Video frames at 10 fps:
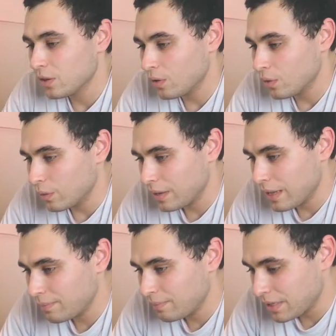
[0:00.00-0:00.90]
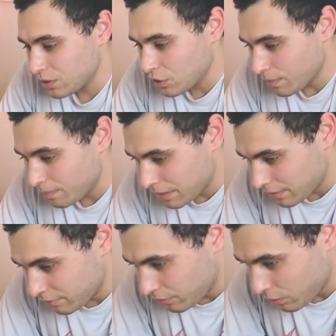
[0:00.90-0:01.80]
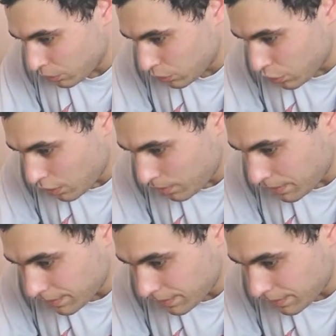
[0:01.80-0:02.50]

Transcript: So let me jump in Photoshop.